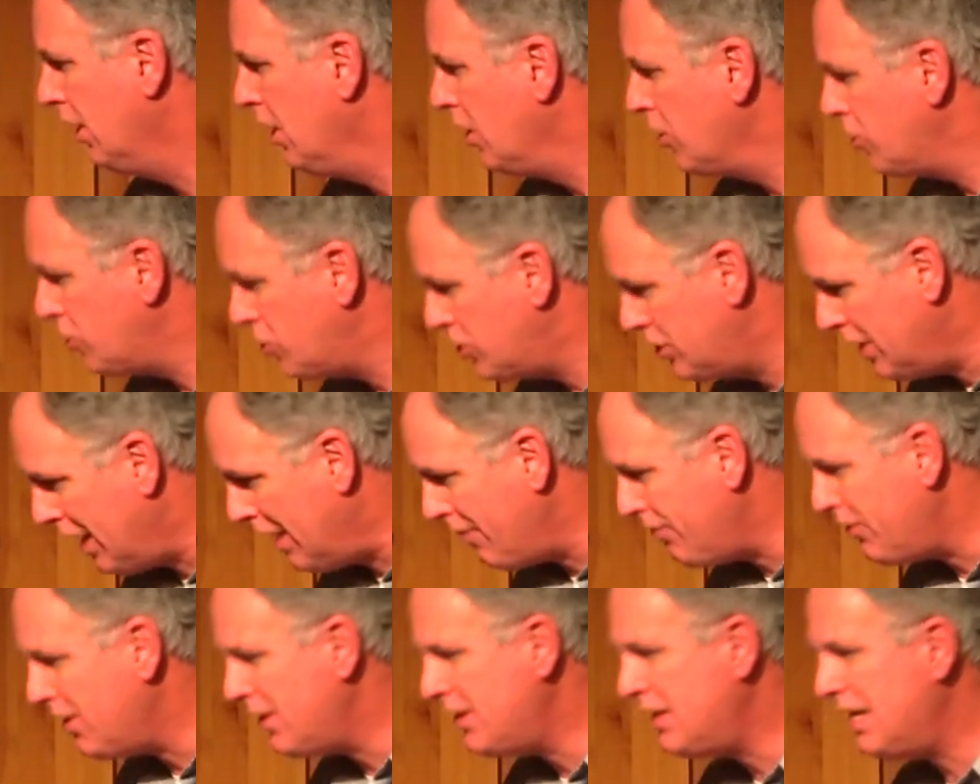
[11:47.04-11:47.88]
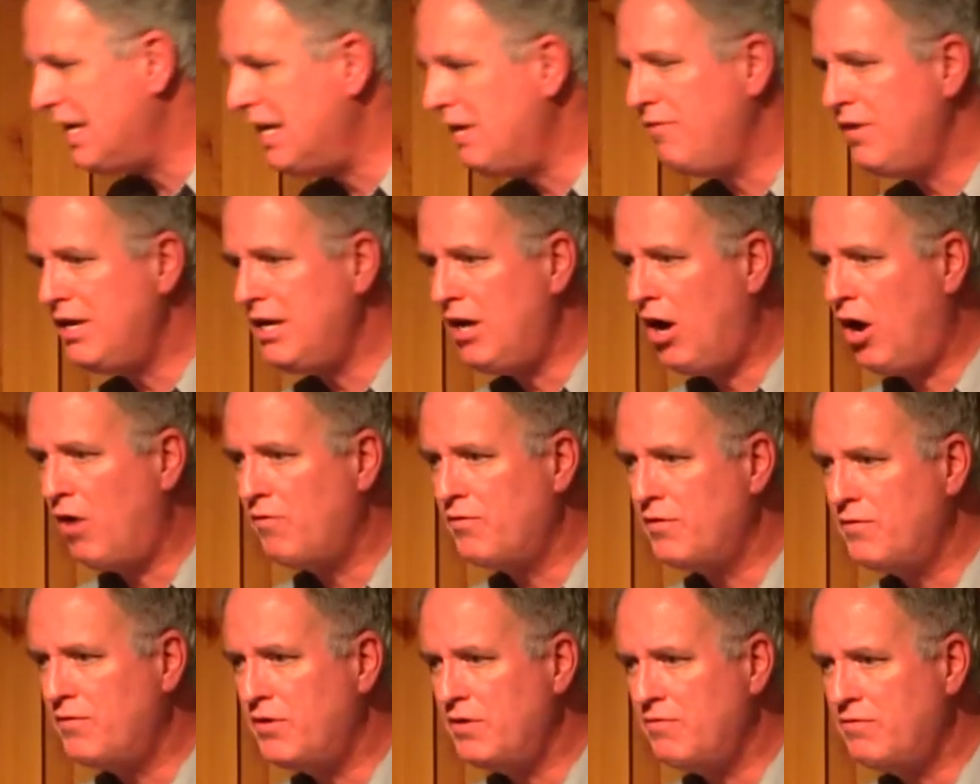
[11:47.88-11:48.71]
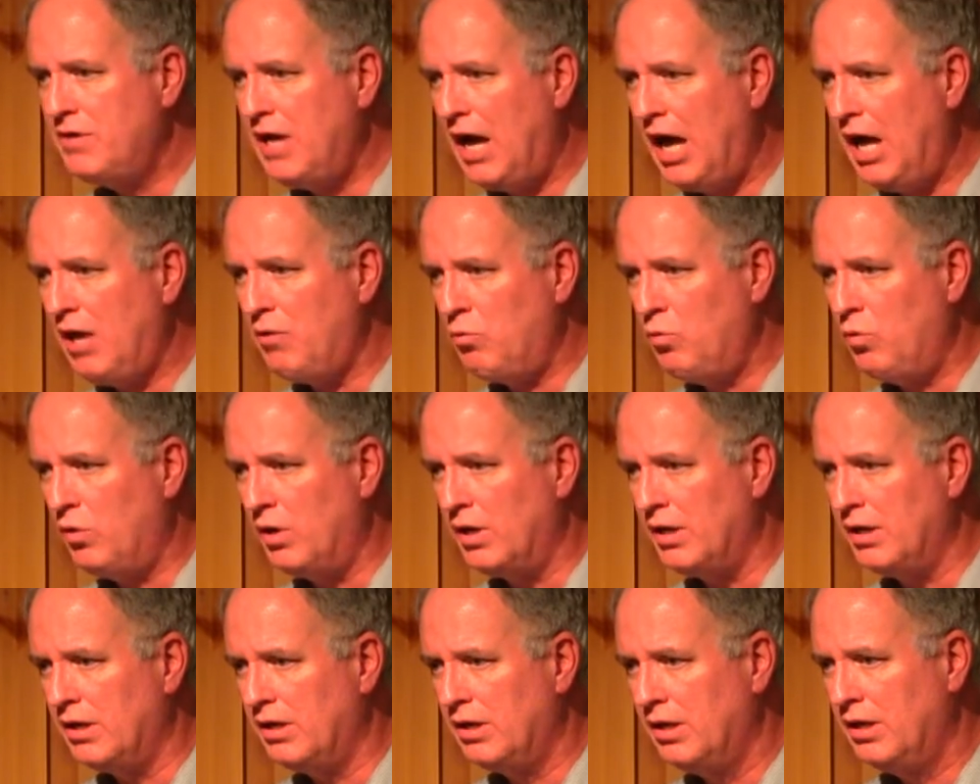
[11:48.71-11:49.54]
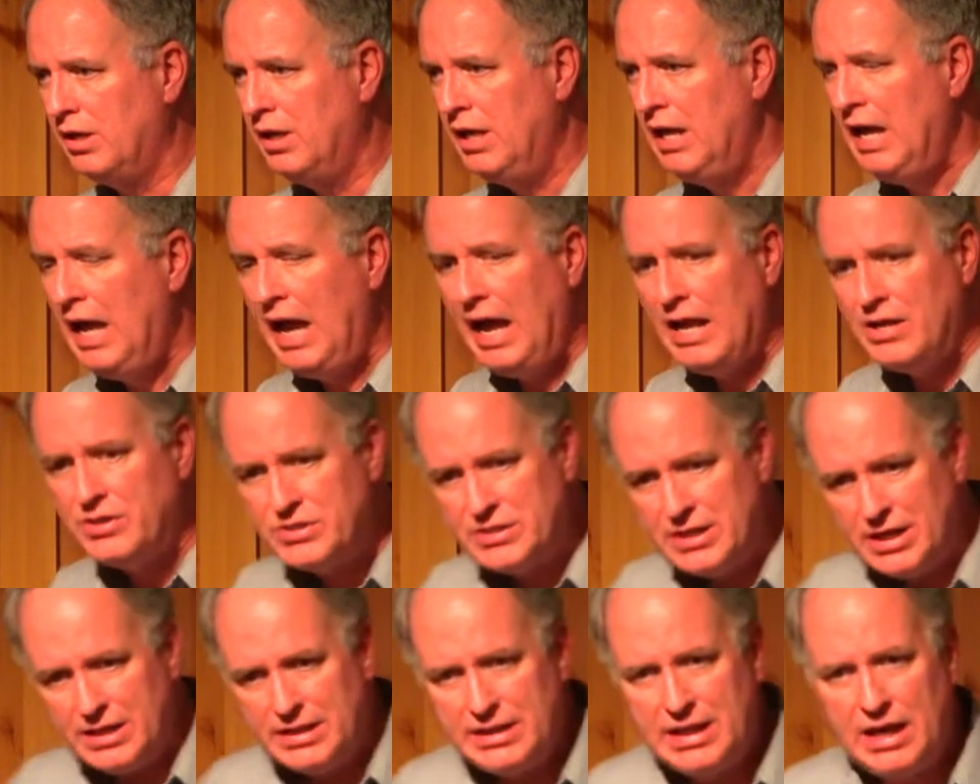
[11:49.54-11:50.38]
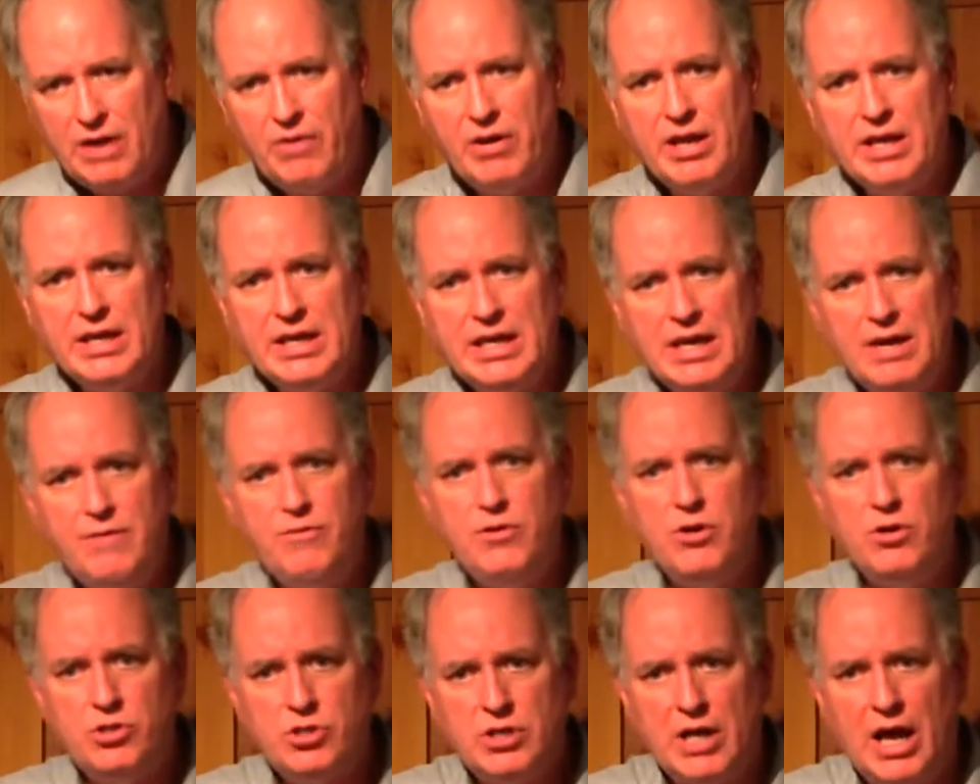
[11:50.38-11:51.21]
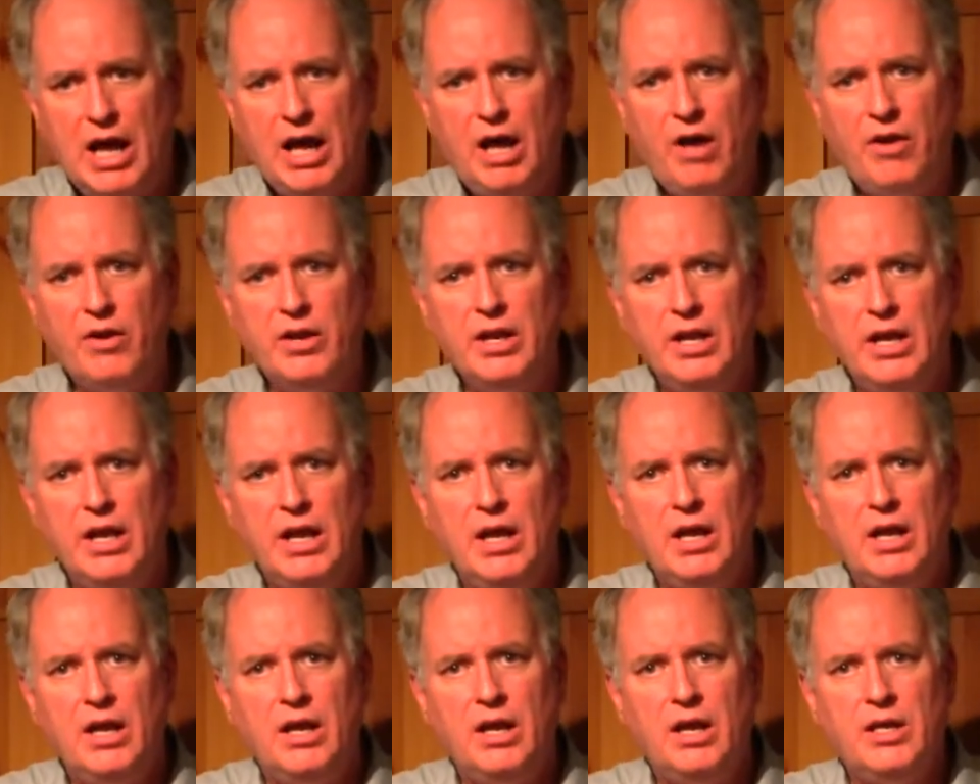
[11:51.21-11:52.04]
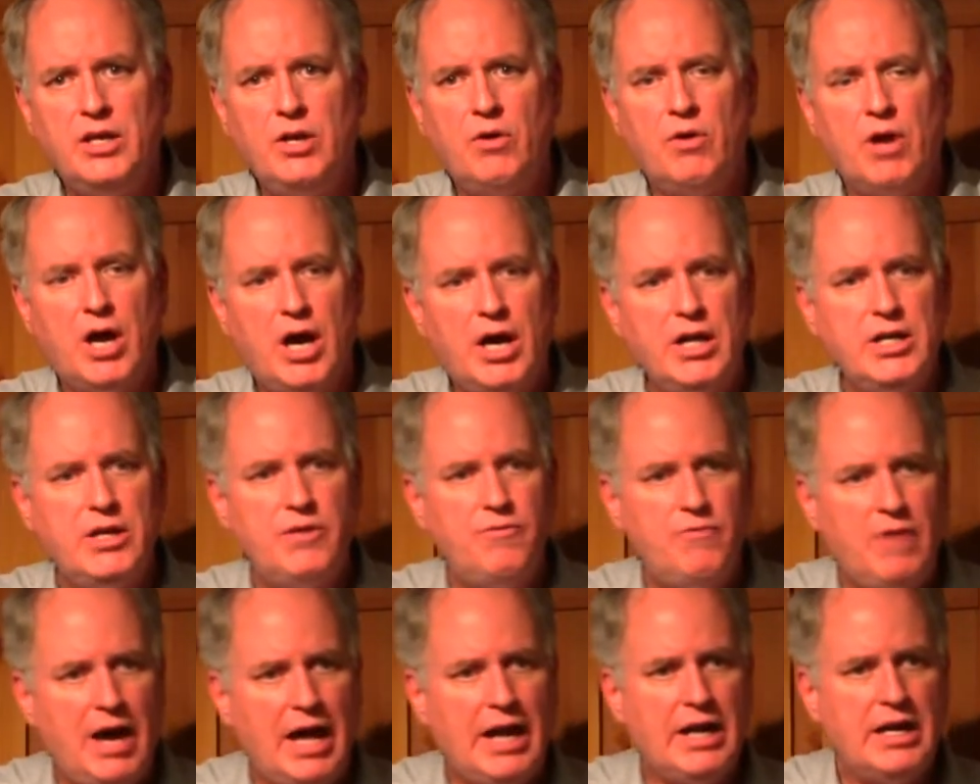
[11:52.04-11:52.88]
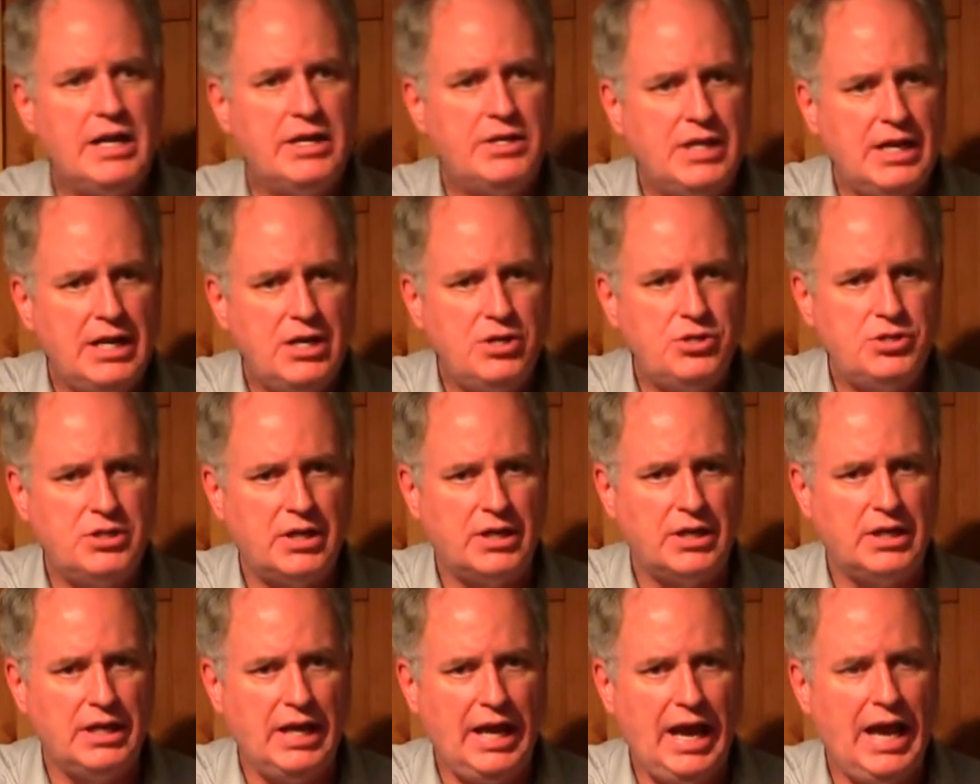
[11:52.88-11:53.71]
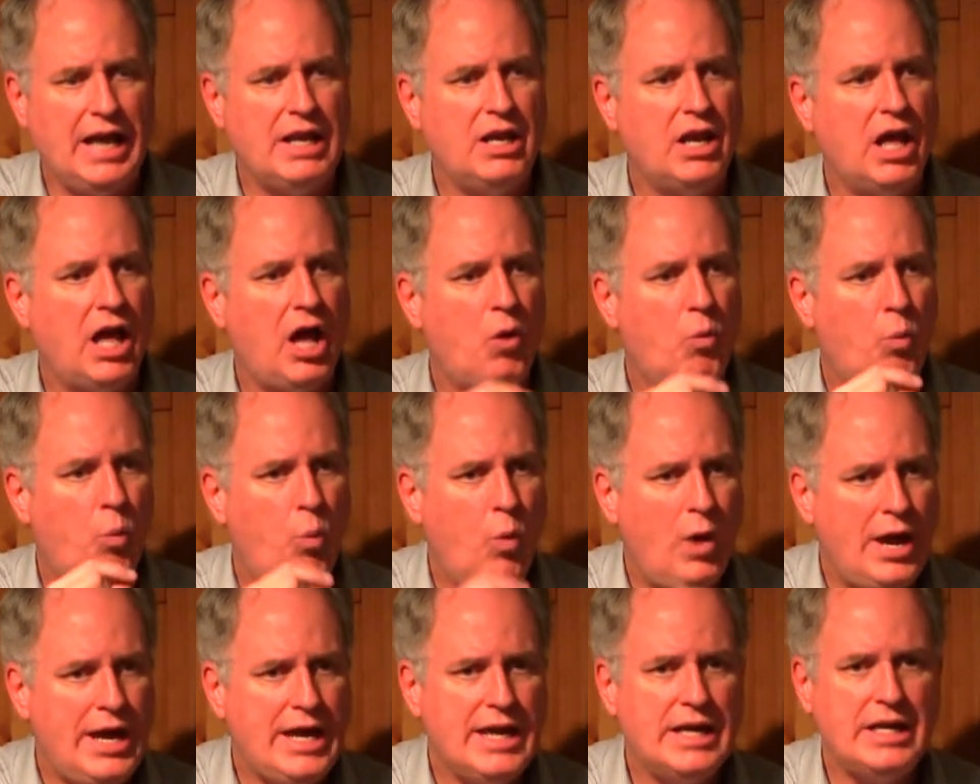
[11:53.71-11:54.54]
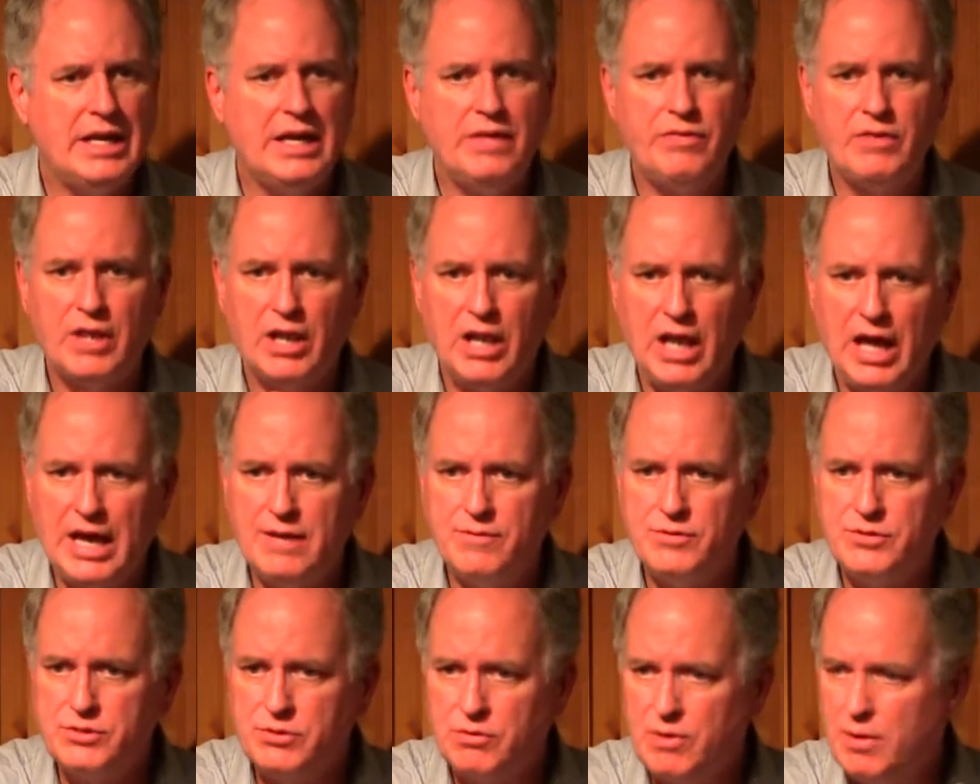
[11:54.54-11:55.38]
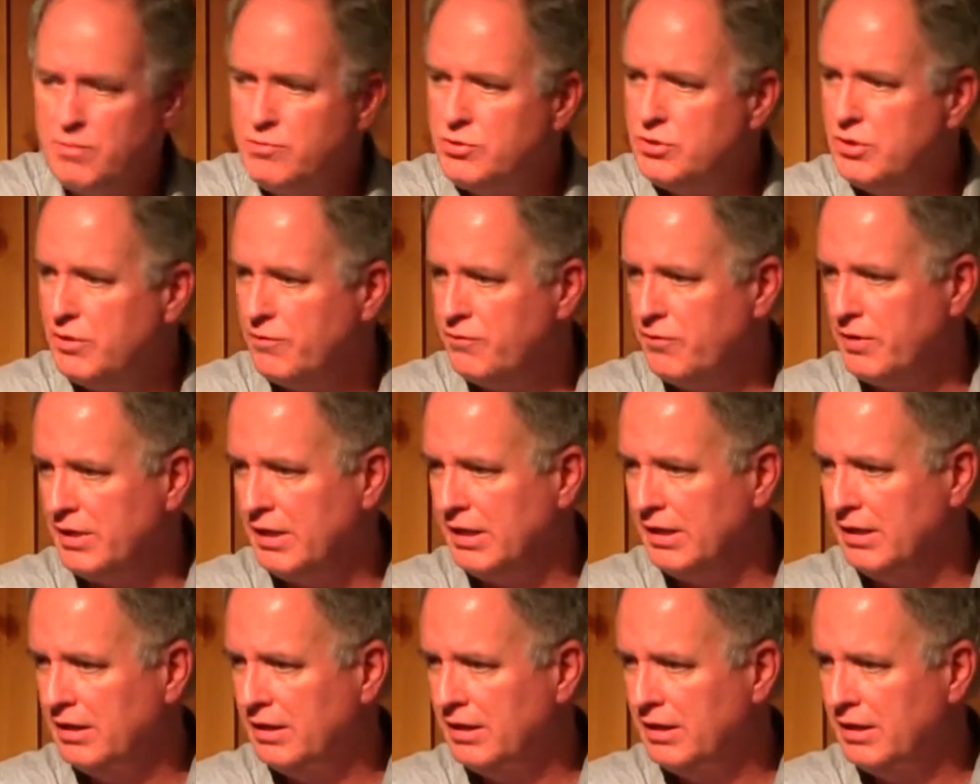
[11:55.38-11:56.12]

shut the TV off if you've got one and sit there and give your child your undivided attention and weigh it in the light of Scripture, friend.